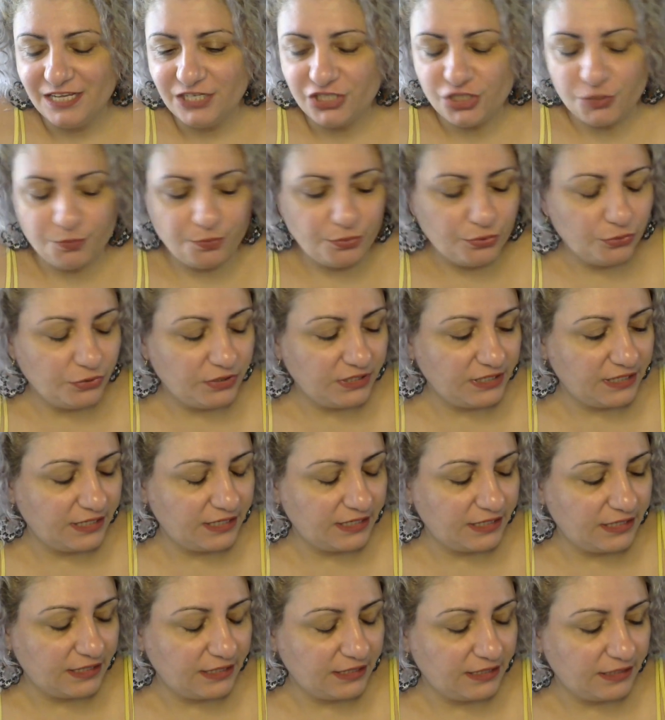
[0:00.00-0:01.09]
put
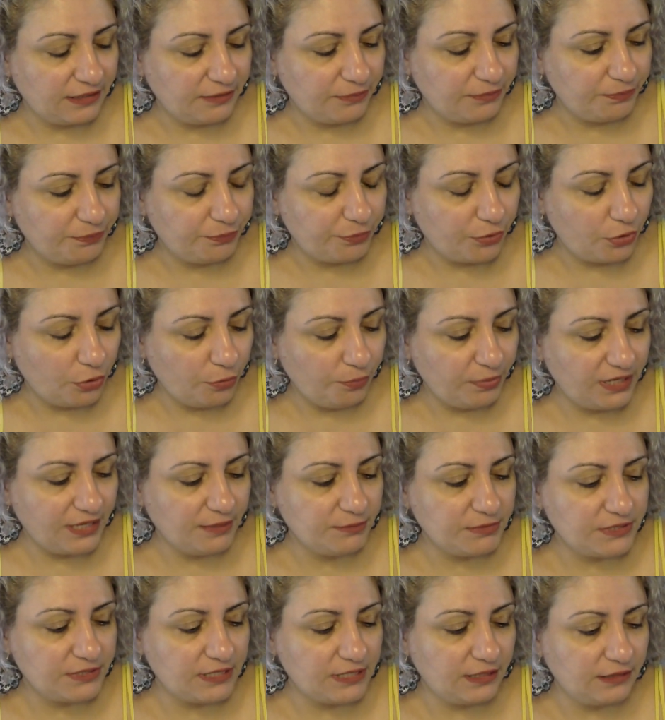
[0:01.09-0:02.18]
her
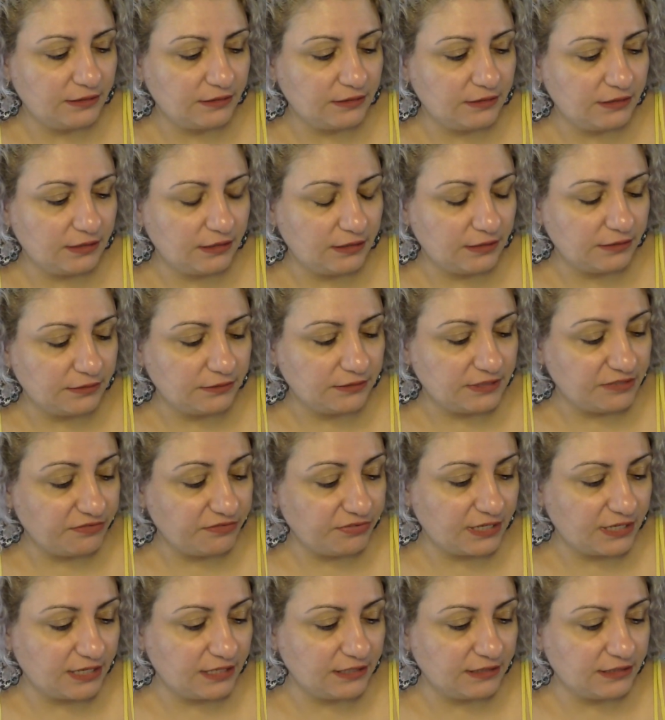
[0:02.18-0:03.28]
problems and
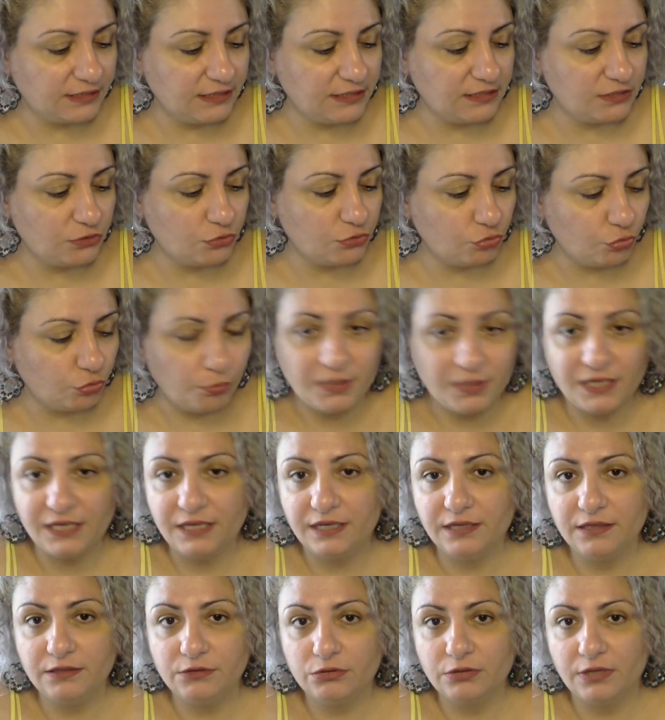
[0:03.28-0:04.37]
difficulties to
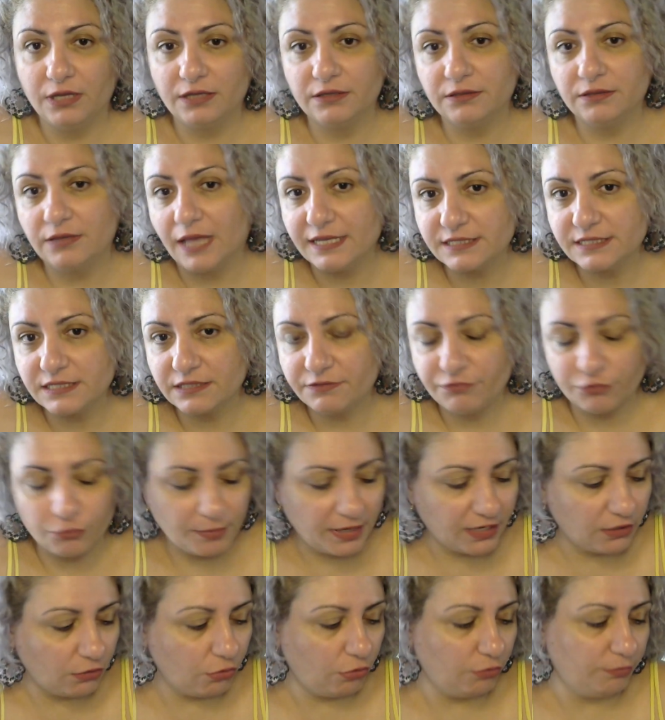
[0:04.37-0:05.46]
me and asked for my
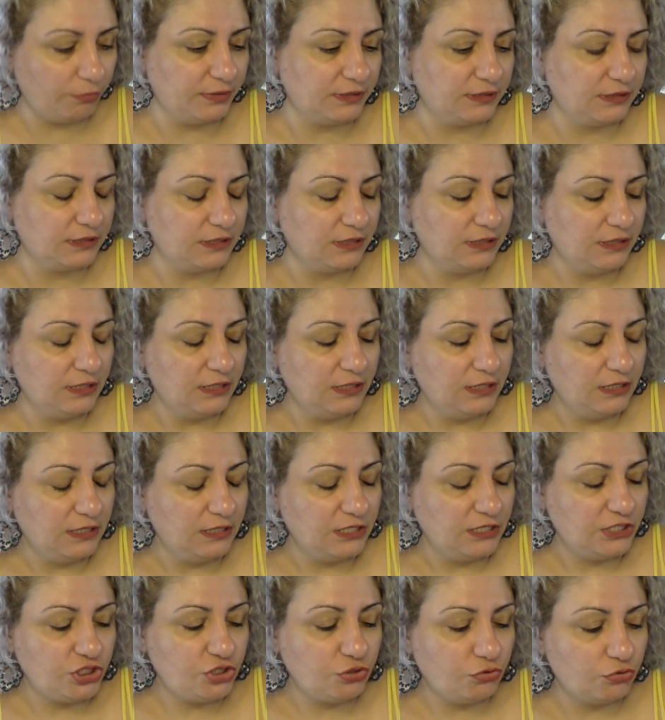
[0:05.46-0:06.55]
comment.
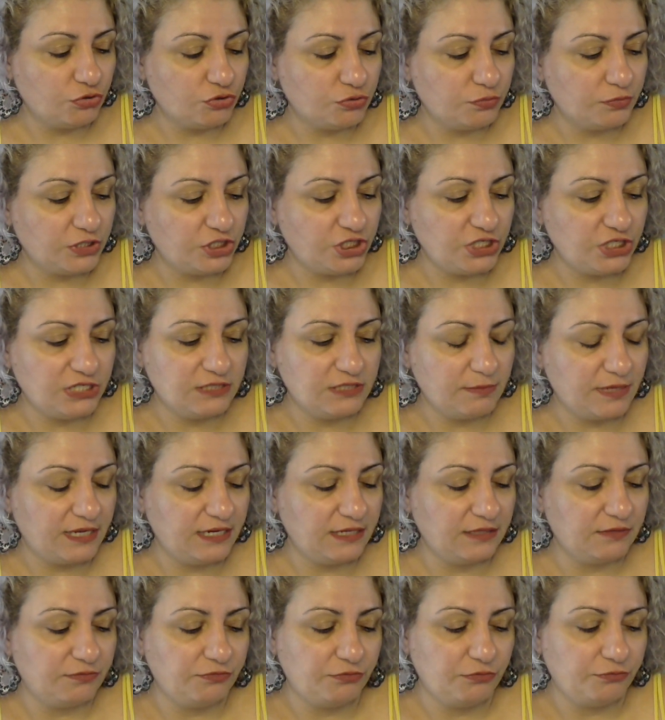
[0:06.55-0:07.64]
She's
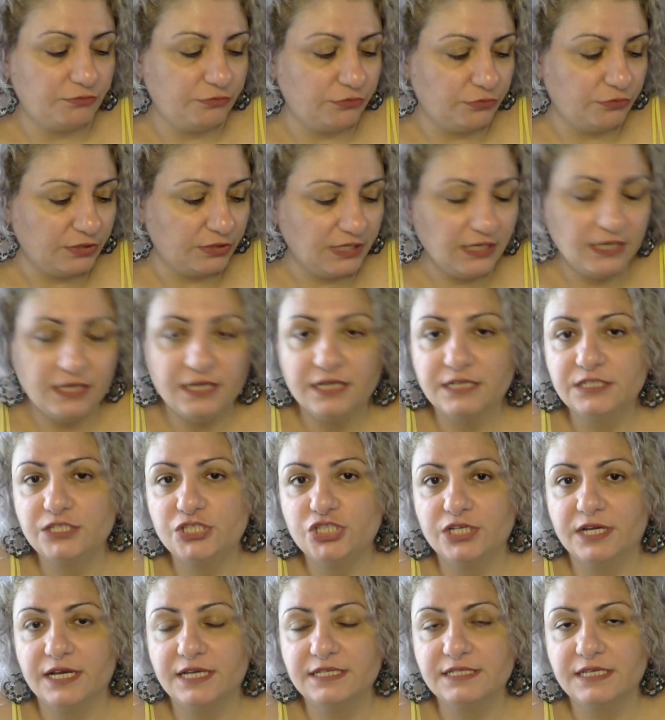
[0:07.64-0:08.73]
married for 4 years. She
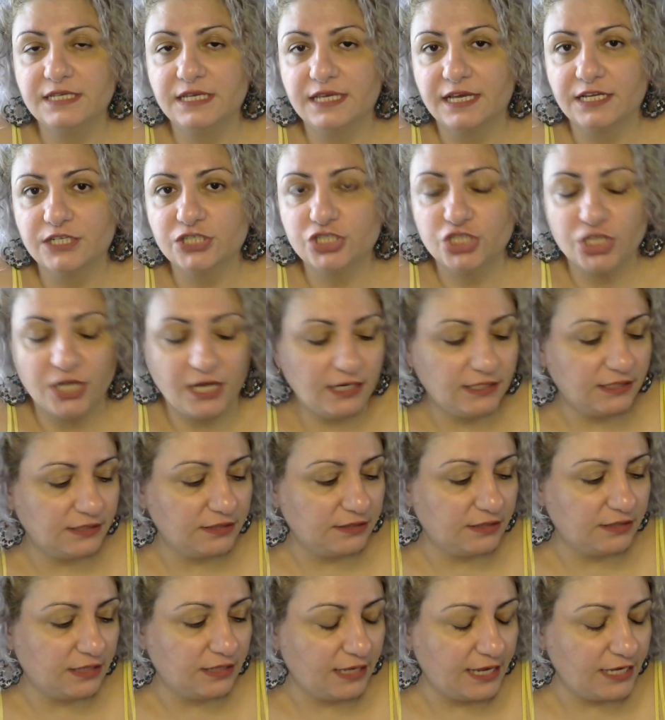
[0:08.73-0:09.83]
has a young child at
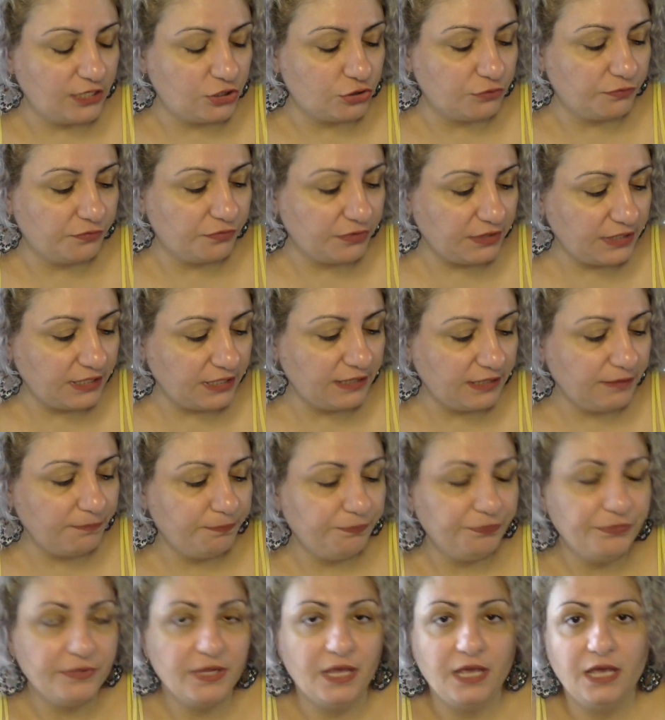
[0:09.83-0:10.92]
the age of 3.
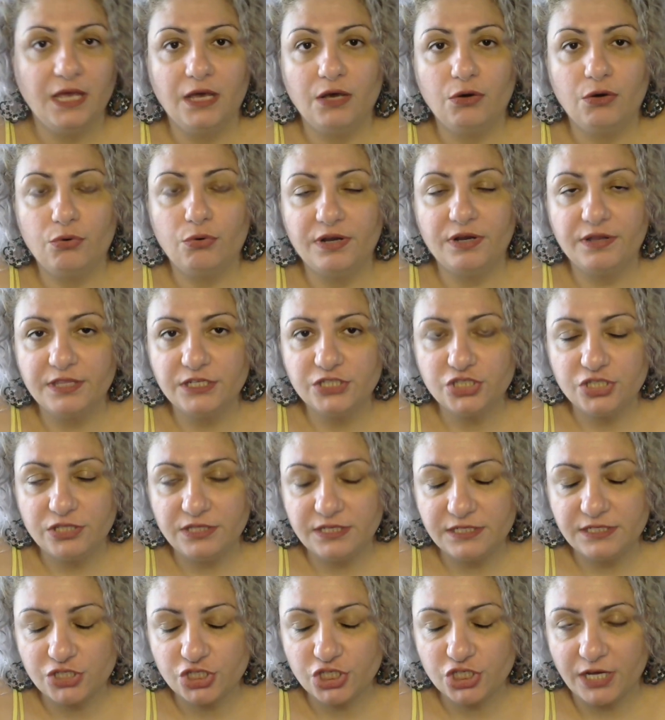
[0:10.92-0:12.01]
When
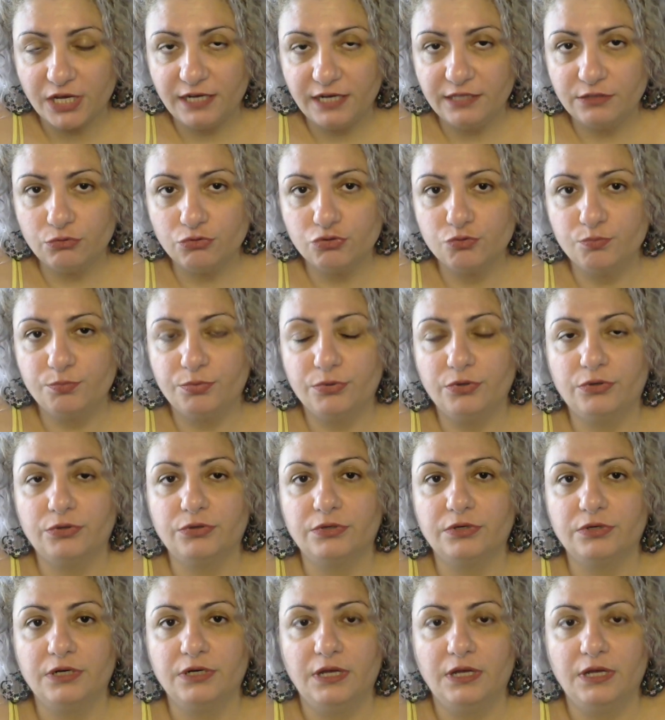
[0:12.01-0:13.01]
this child was born,